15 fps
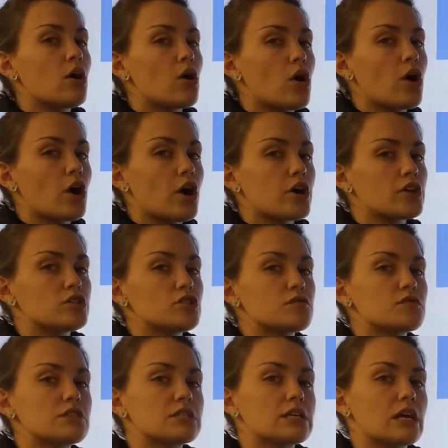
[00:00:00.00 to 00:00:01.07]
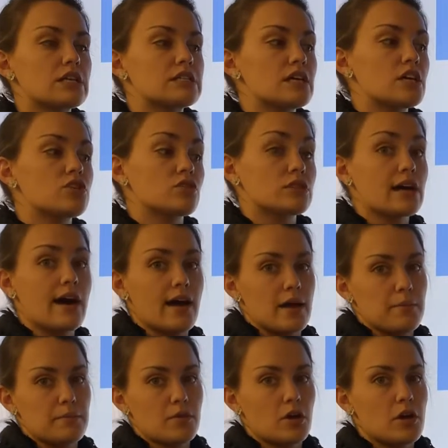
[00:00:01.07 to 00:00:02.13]
hard. You just got to take your time.
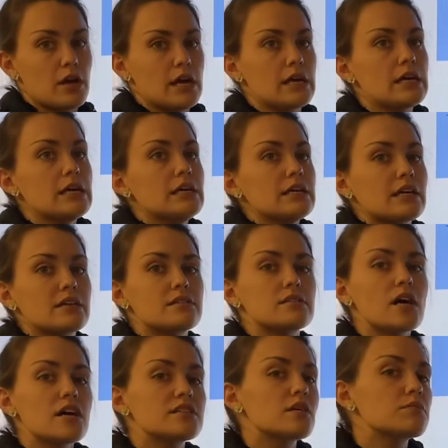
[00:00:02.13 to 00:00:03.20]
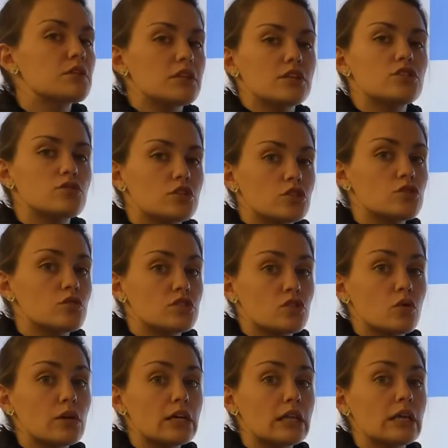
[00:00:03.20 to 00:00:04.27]
All right, it's not something that you can do as
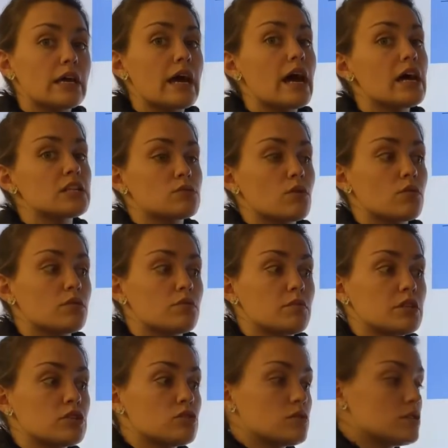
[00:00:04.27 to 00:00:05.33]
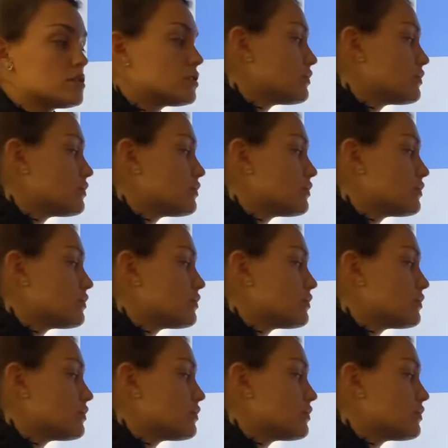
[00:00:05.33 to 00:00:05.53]
quickly as what we've been doing so